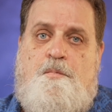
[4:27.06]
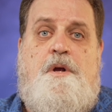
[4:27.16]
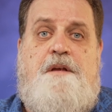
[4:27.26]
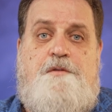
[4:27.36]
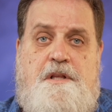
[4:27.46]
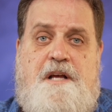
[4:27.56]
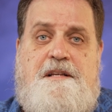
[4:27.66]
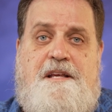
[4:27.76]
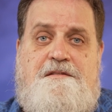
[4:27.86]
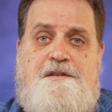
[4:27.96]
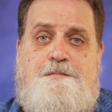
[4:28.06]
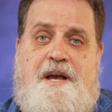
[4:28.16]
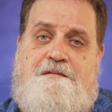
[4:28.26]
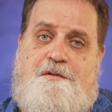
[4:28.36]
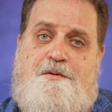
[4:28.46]
If you'd like to get this
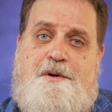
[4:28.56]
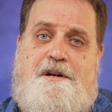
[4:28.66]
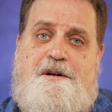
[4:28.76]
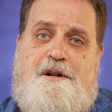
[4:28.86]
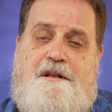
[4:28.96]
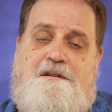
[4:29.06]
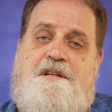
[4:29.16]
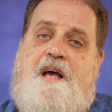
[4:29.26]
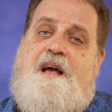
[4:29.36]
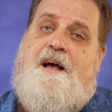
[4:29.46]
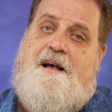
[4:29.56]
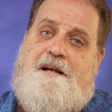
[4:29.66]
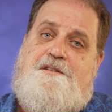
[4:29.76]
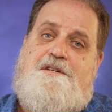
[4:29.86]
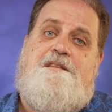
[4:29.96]
bag for $300,
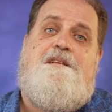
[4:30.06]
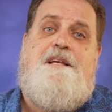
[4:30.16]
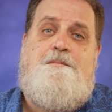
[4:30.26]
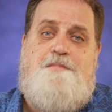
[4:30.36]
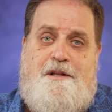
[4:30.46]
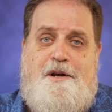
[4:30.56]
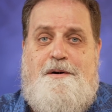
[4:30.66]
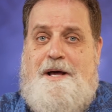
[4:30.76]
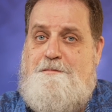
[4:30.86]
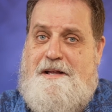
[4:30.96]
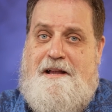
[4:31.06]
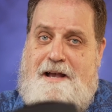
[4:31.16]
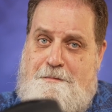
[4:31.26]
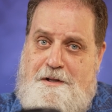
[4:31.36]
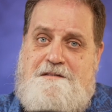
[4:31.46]
check the link below. I'd be
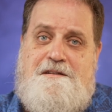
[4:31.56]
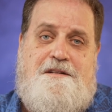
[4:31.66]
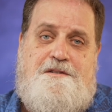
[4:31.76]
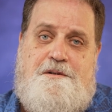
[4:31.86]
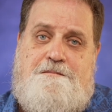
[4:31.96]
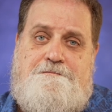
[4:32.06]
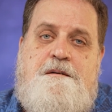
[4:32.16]
happy to sell it to you.